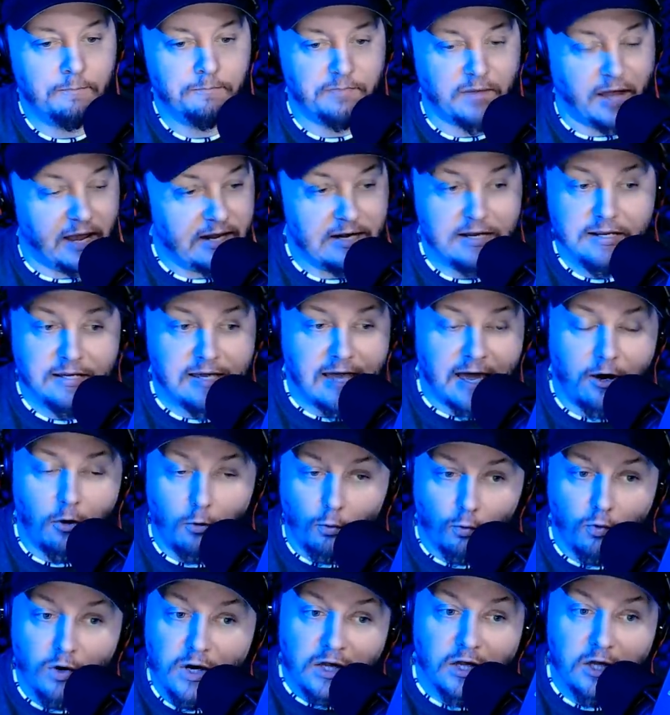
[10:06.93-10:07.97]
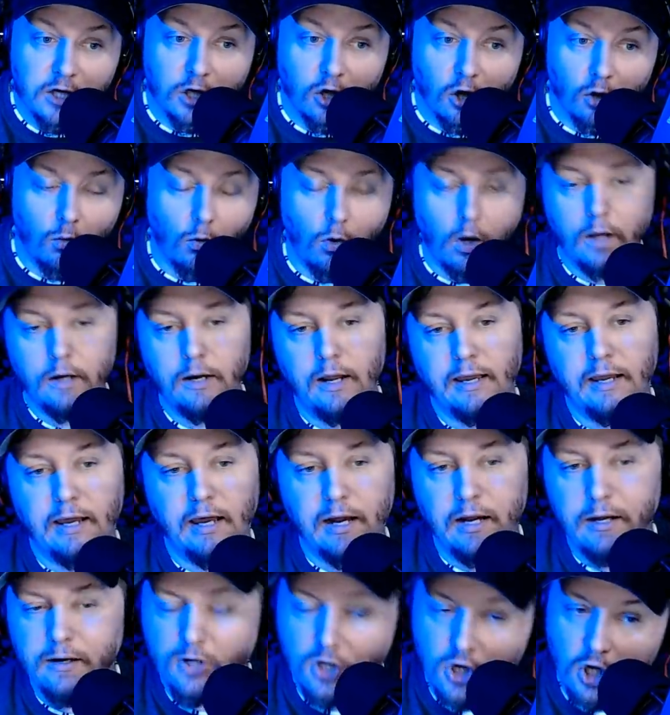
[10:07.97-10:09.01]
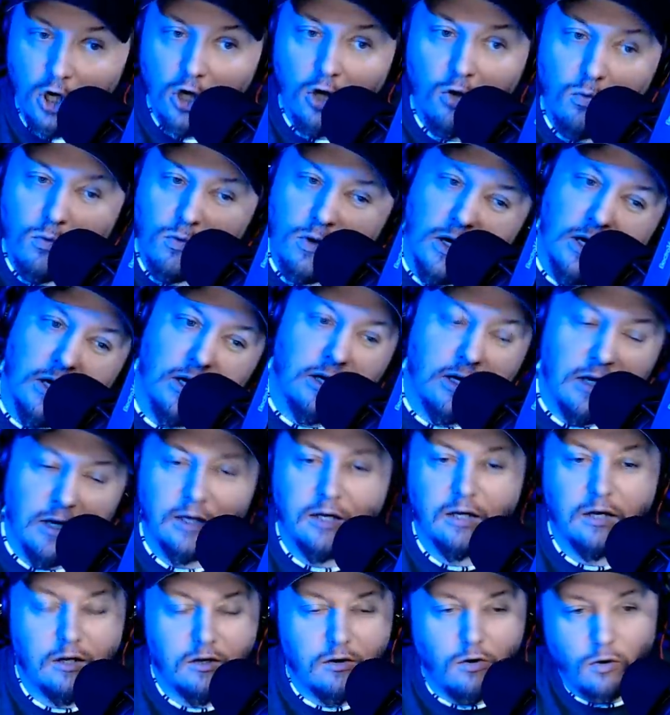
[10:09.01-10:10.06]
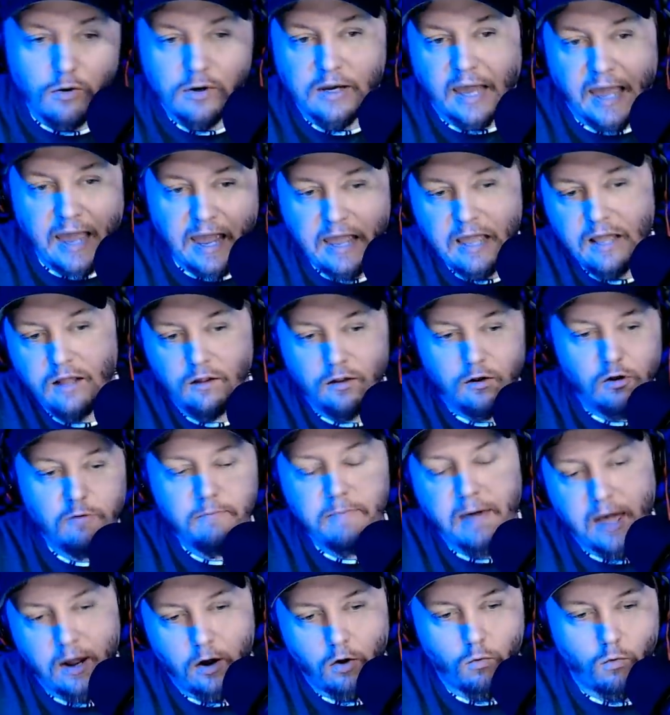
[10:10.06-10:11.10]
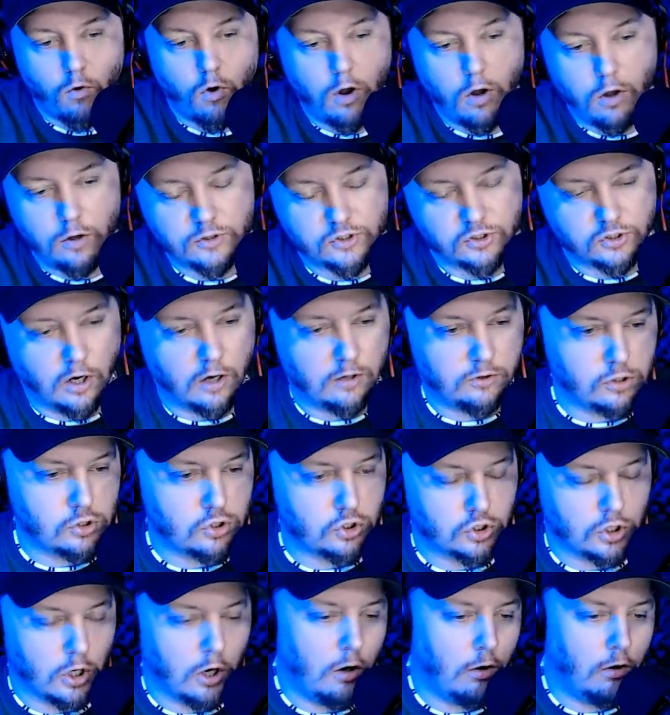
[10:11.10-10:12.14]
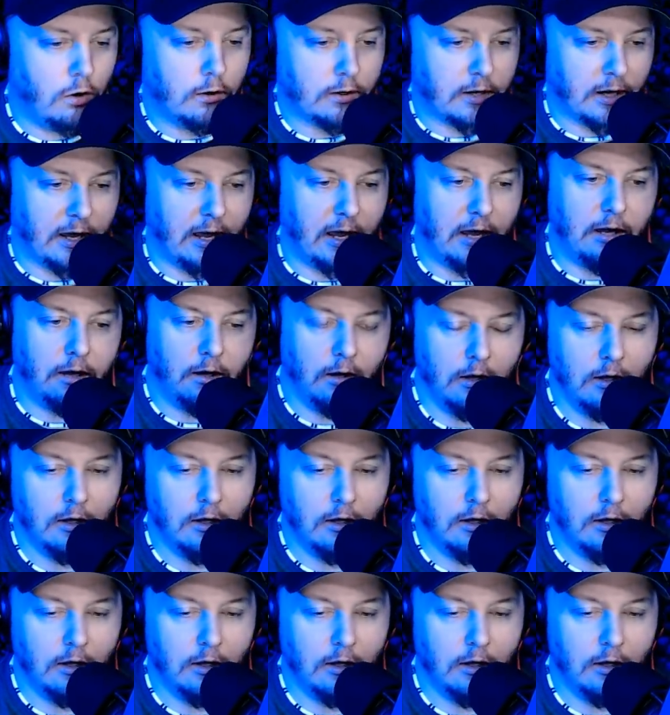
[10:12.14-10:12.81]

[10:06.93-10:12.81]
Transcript: I didn't get a really good one. I got a good one. I got an okay little battle royal. Start the show, okay.